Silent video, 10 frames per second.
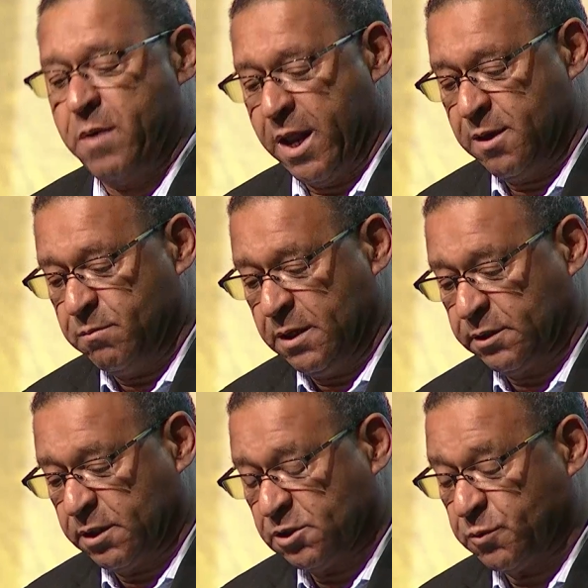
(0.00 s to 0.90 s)
many
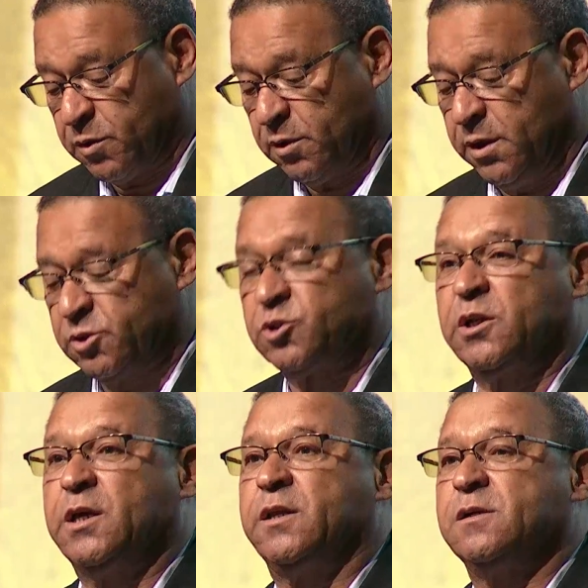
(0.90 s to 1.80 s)
meetings with religious
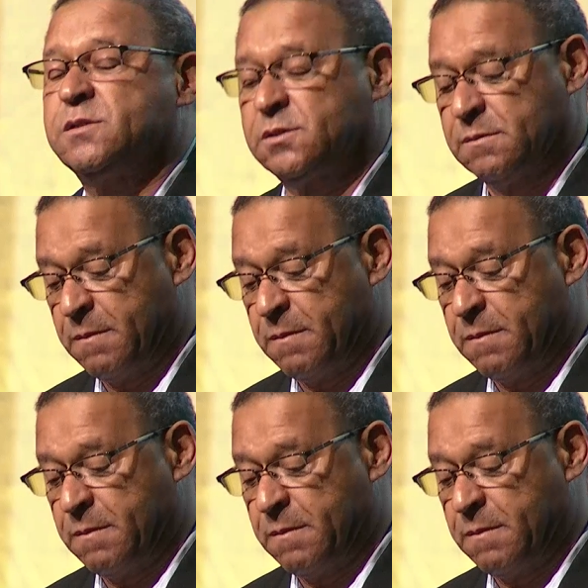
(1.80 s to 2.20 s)
leaders,